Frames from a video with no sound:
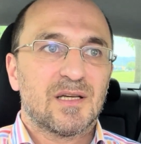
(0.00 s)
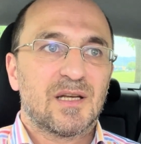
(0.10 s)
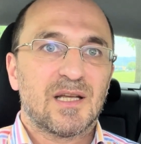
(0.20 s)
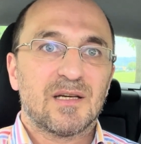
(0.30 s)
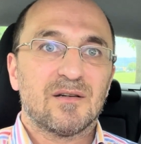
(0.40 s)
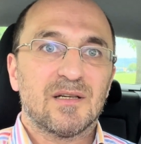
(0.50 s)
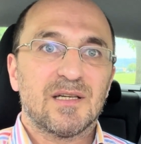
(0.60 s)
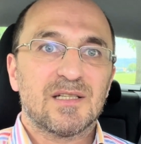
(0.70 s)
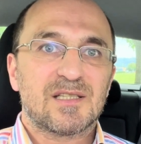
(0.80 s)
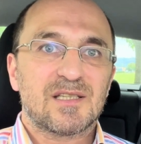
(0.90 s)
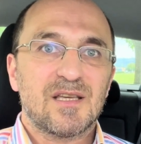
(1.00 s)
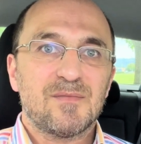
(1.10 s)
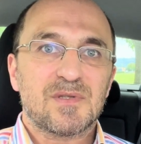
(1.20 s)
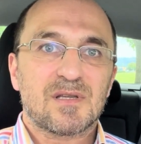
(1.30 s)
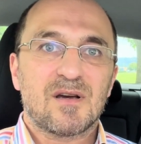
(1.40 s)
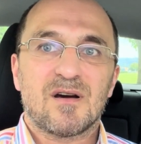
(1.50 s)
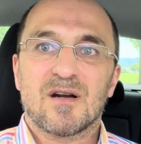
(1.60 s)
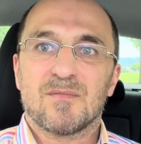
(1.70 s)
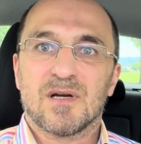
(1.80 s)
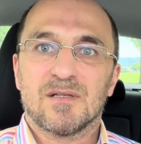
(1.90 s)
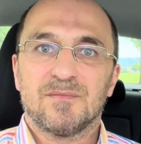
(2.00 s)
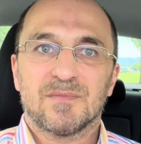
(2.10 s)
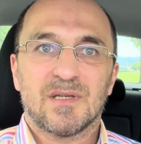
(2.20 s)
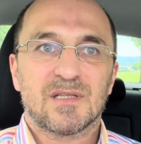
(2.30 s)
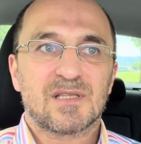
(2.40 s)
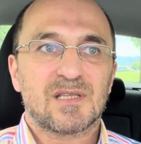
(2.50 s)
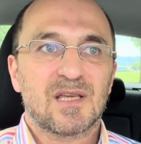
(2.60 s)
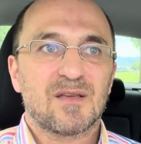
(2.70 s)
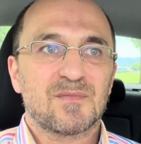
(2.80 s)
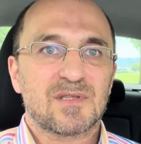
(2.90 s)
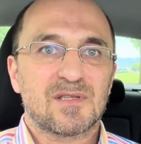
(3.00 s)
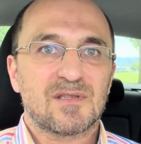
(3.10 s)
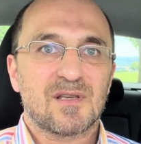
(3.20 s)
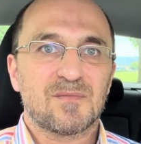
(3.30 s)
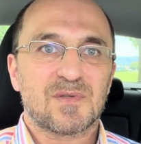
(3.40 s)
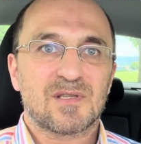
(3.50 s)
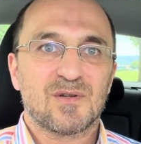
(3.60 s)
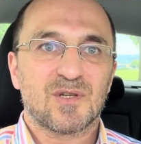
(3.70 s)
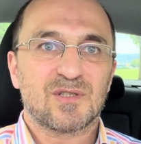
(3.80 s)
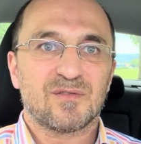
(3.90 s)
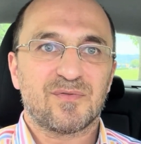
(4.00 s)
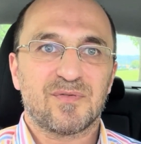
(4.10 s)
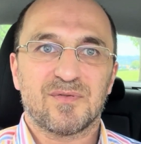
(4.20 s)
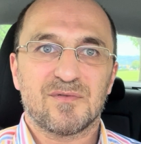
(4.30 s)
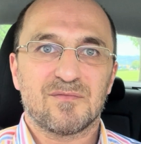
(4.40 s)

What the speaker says: Now, it seems karma, it seems some sort of